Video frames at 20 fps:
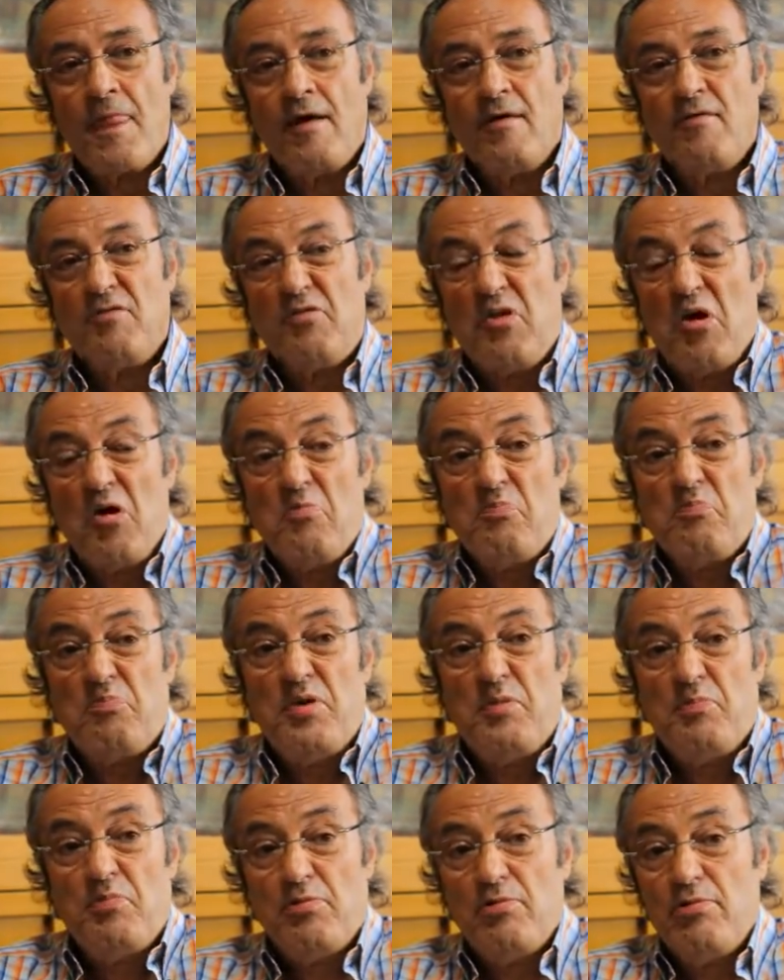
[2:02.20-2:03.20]
so
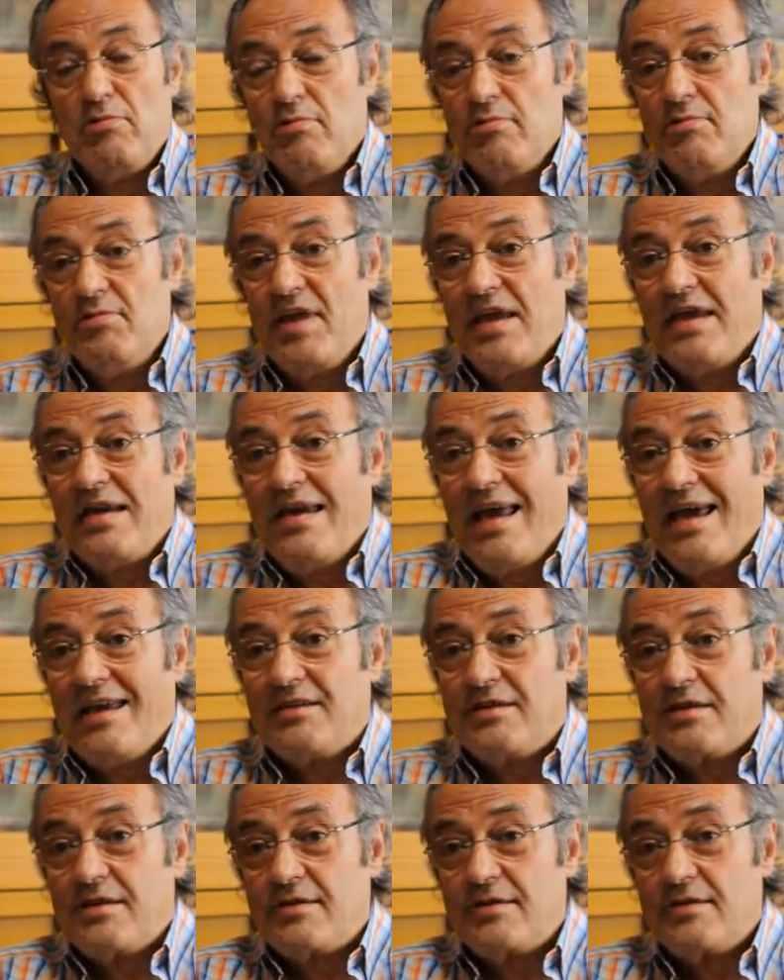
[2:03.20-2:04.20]
people
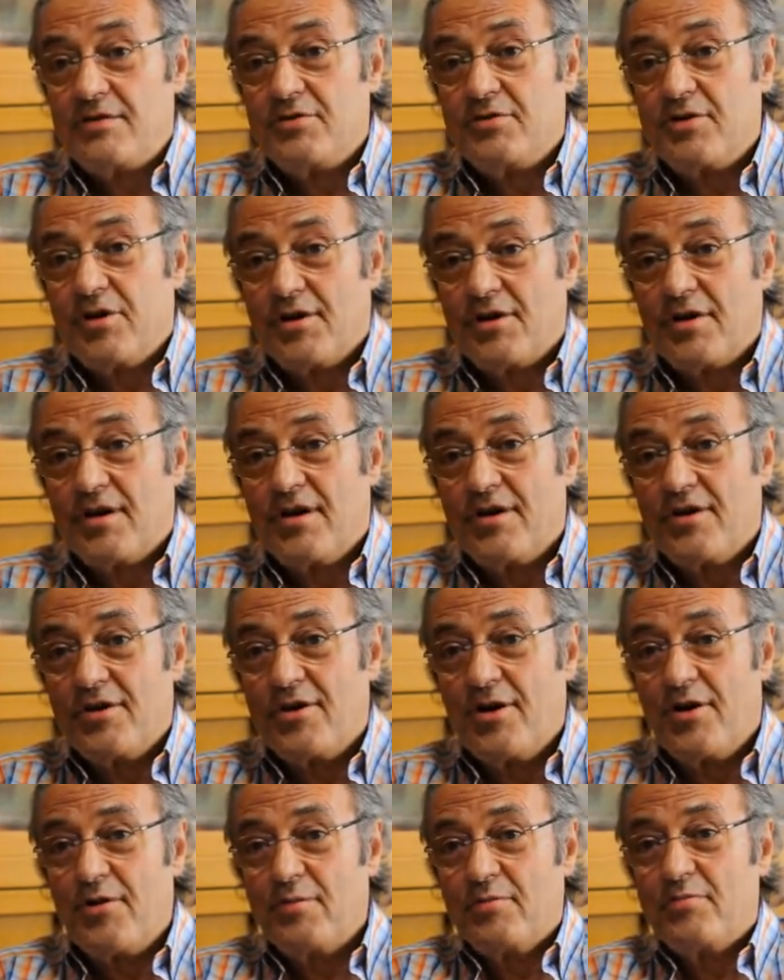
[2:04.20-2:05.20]
neglected Turkey.
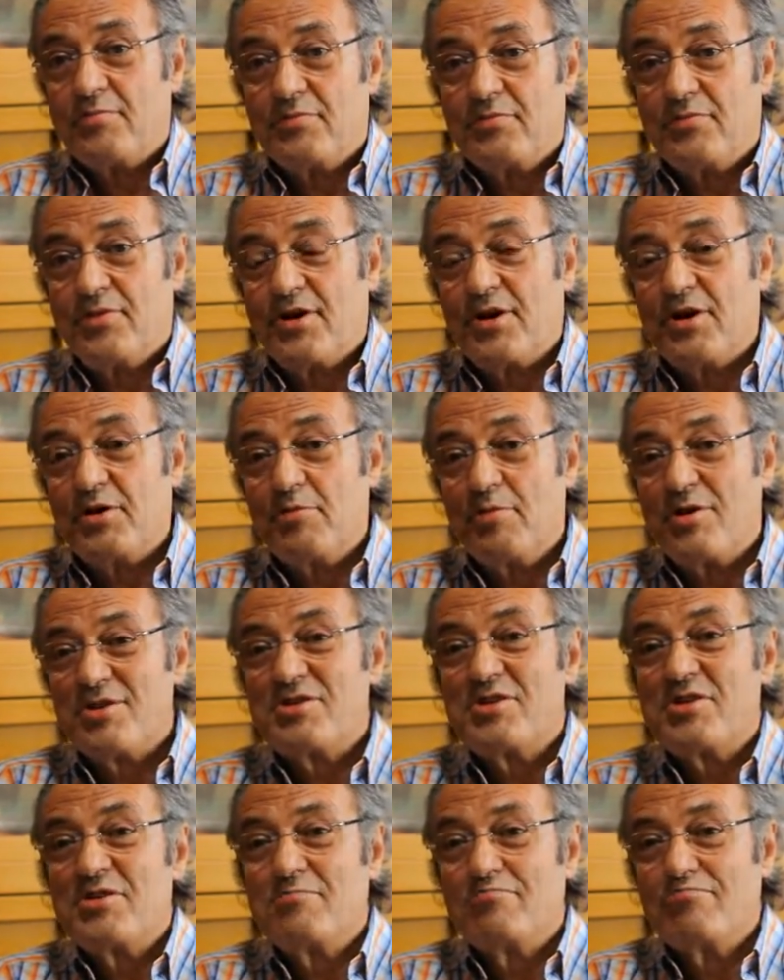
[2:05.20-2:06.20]
Turkey was
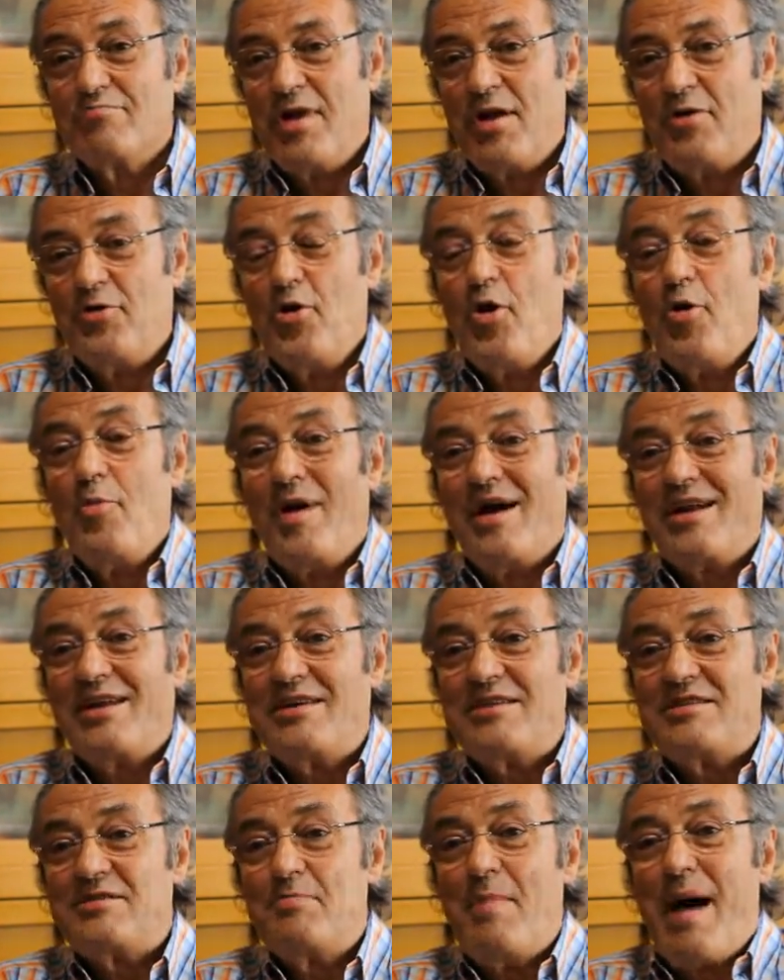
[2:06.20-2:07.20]
in
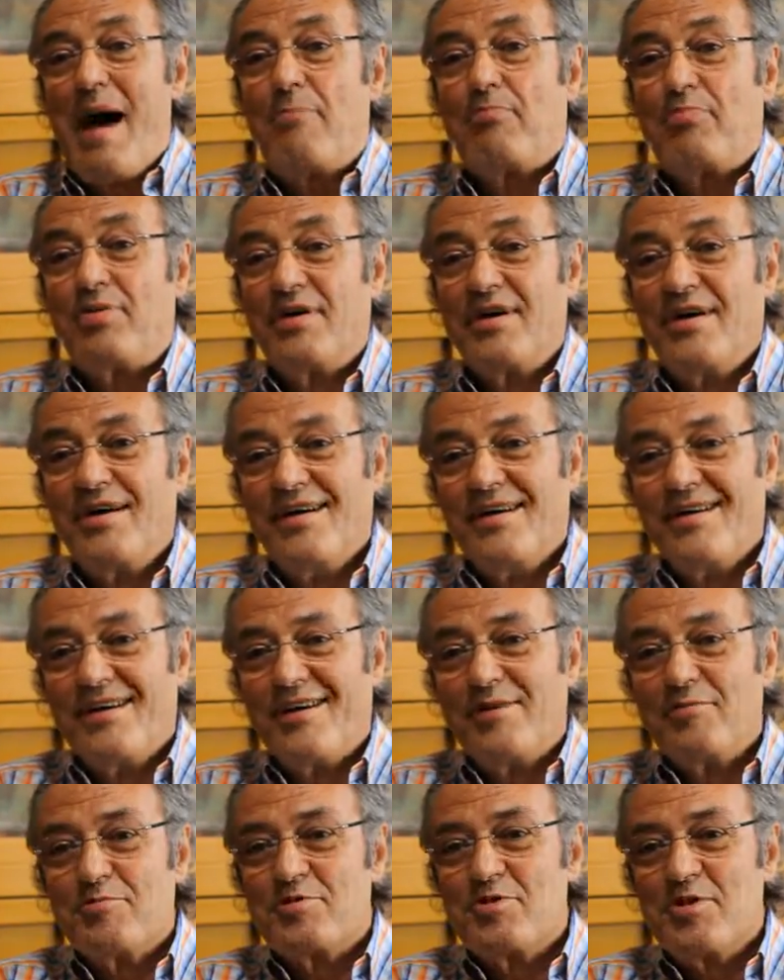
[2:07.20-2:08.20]
nobody's map.
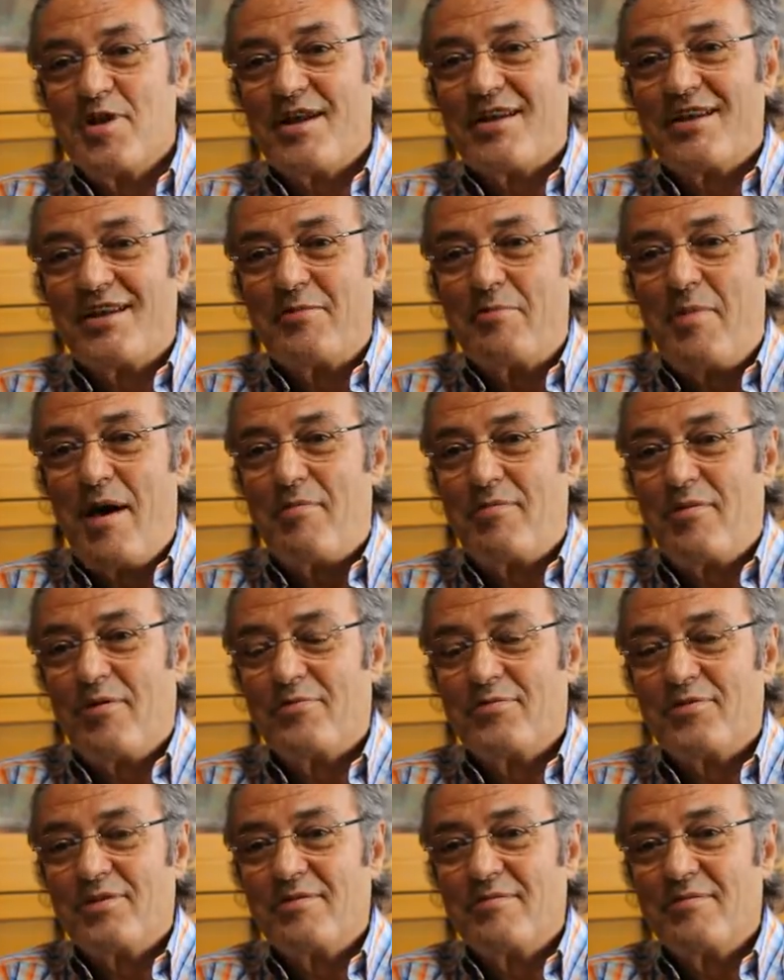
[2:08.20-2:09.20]
It was not in the map
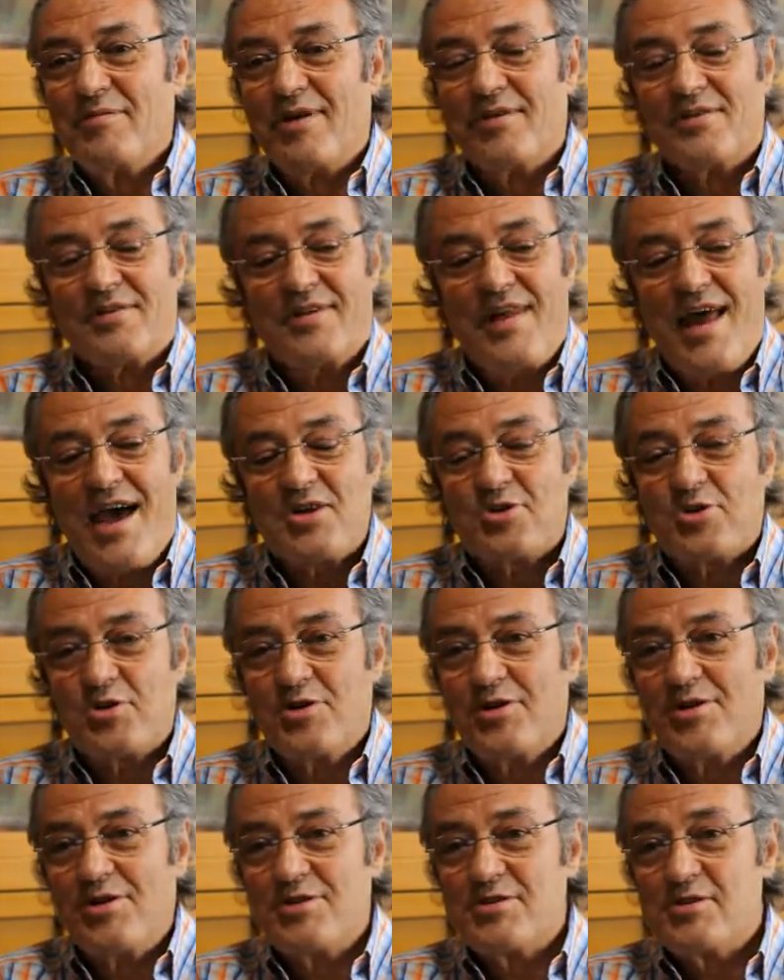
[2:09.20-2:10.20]
of the
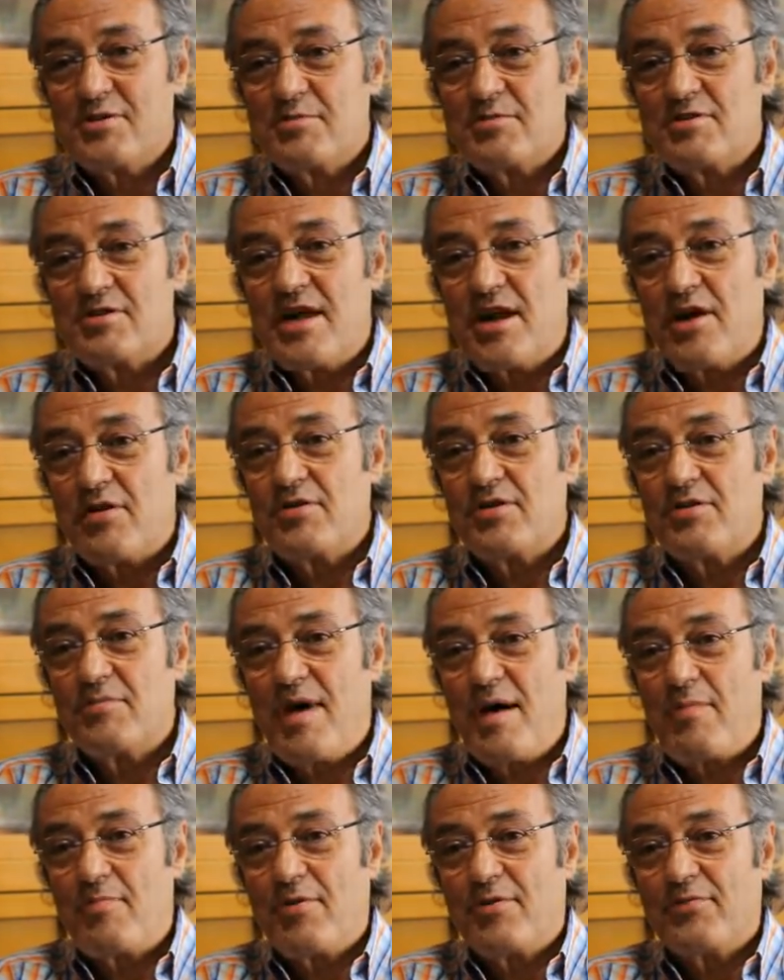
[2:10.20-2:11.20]
multinationals. It was not in the
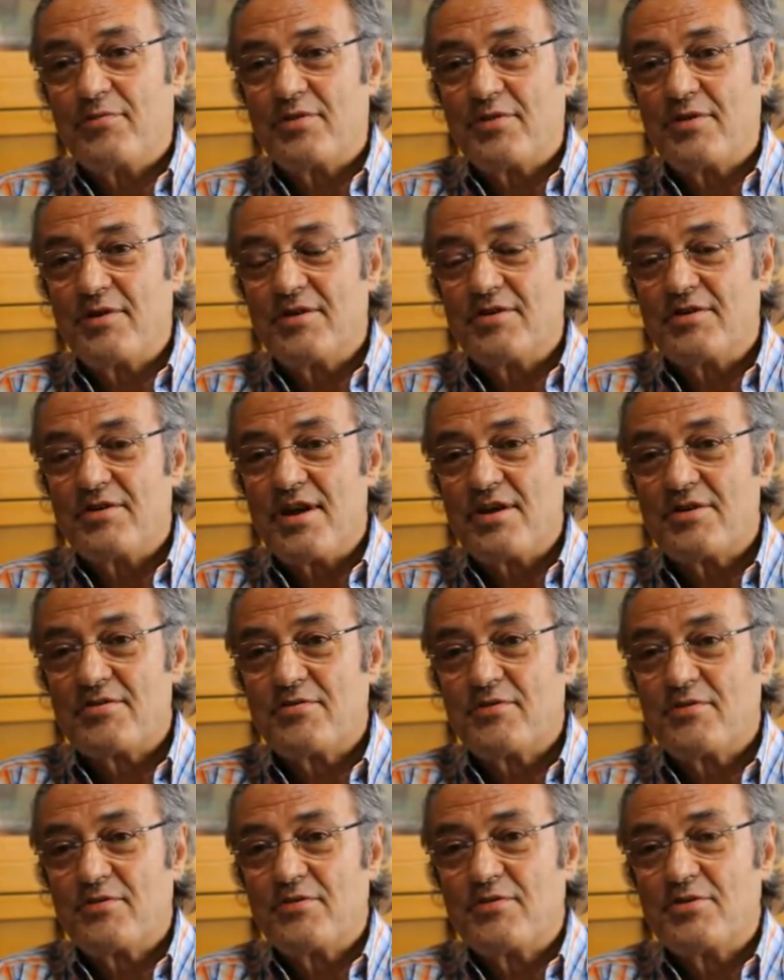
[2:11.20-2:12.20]
map of the international
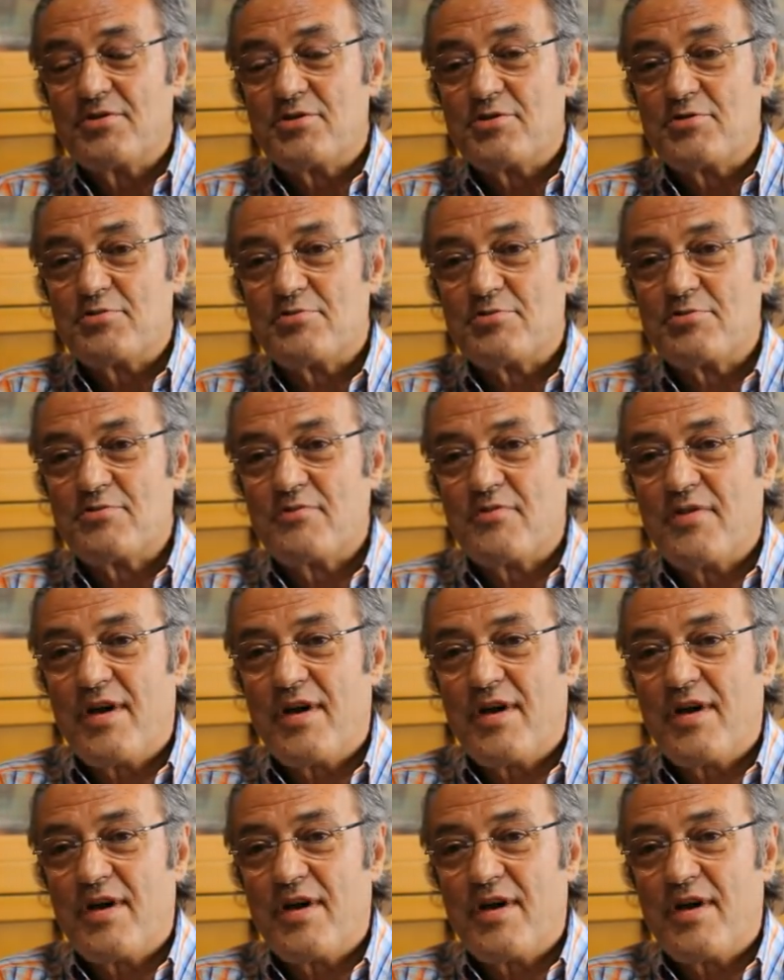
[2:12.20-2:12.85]
institutional